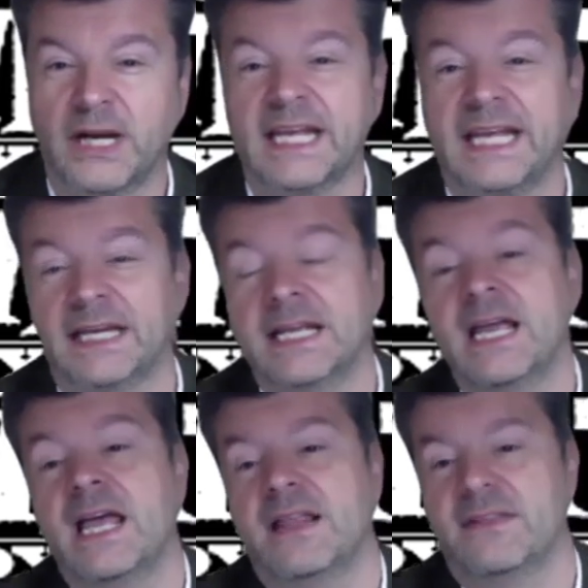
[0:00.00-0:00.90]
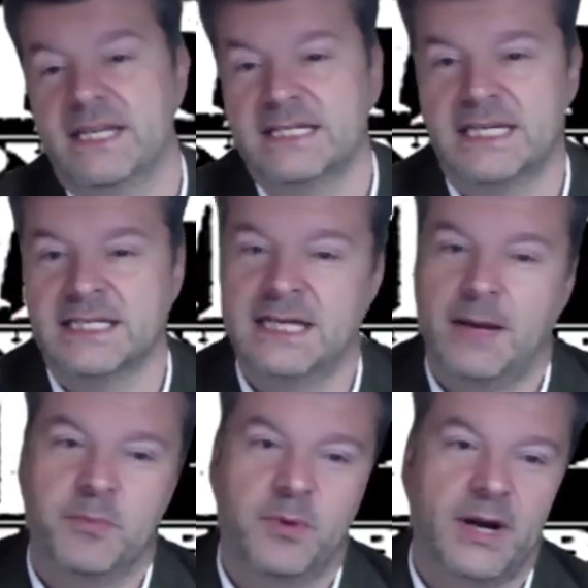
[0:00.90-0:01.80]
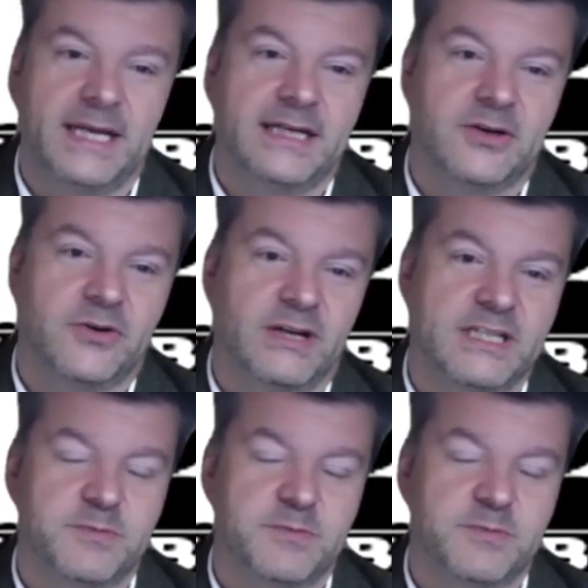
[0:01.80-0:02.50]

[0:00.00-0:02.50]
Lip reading: Again, this isn't a bright, crisp,